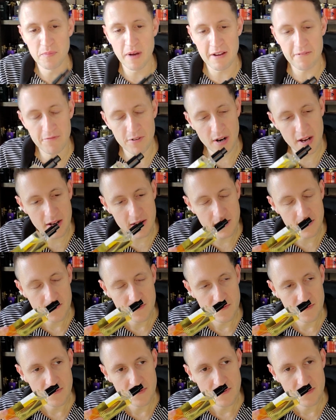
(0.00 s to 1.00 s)
my friend.
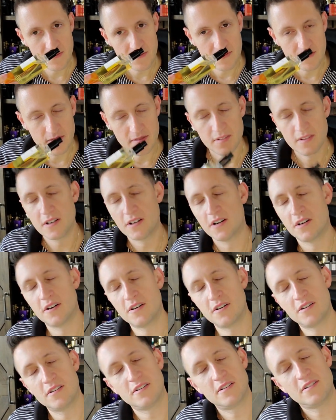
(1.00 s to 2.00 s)

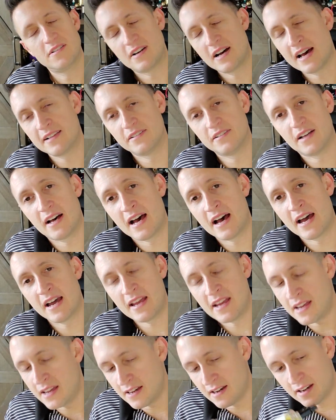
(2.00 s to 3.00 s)
Oh, I,
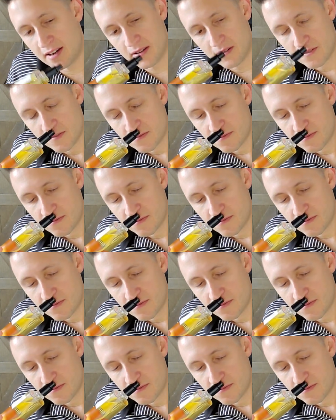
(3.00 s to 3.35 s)
I, uh,